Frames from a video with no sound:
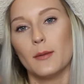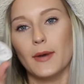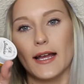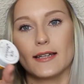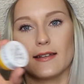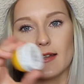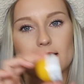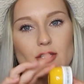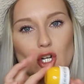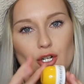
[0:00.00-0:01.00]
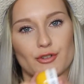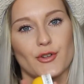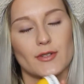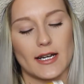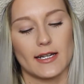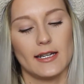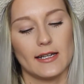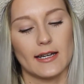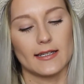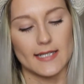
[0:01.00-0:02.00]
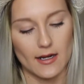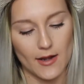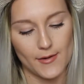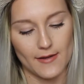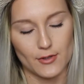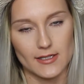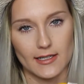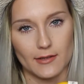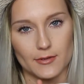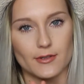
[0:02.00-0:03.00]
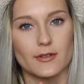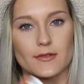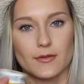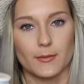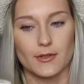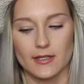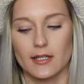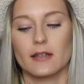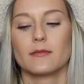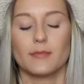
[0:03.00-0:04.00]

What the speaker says: but this jar is so tiny, I doubt I would ever see any results from using it,